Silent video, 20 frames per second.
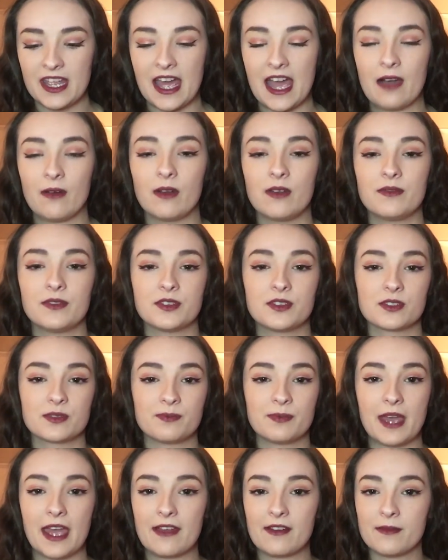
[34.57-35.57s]
however
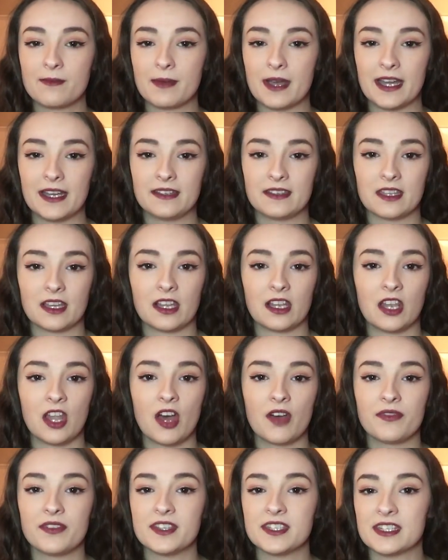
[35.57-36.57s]
just bear in mind that a
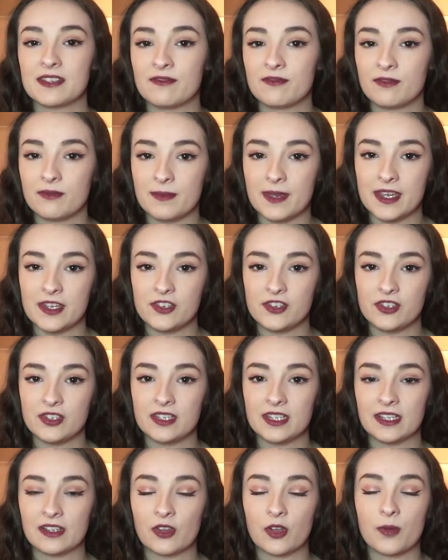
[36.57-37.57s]
lot of this information
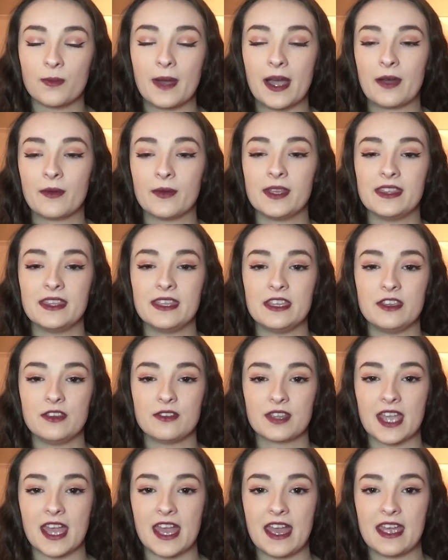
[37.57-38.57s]
didn't come out in
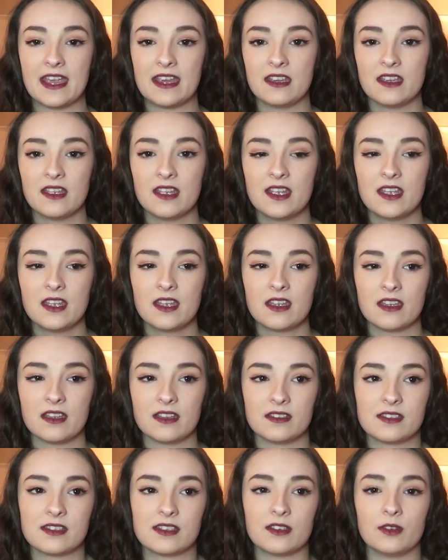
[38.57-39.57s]
the UK
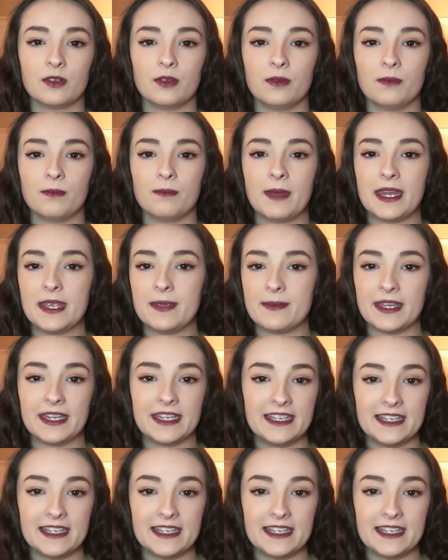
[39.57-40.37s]
until many, many